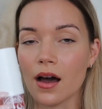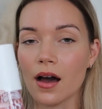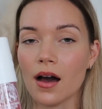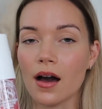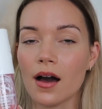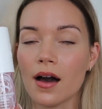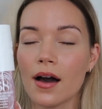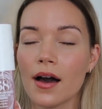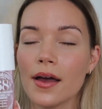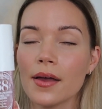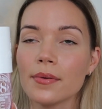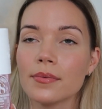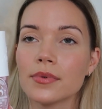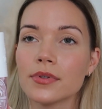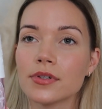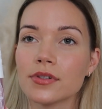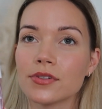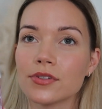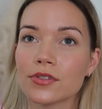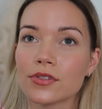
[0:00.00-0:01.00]
I
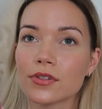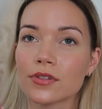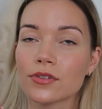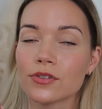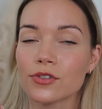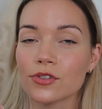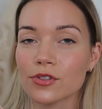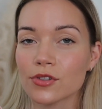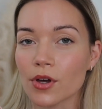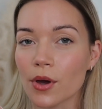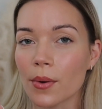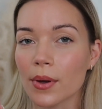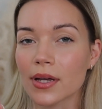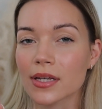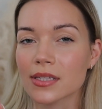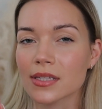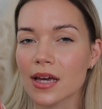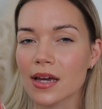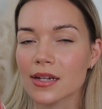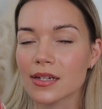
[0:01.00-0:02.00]
was so
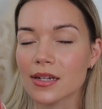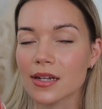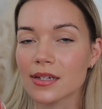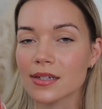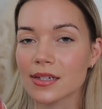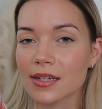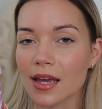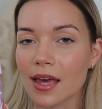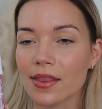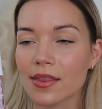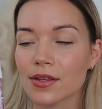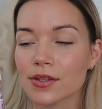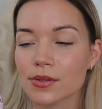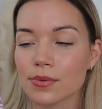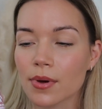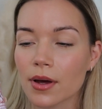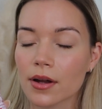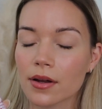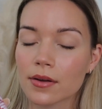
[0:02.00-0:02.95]
excited to get this one.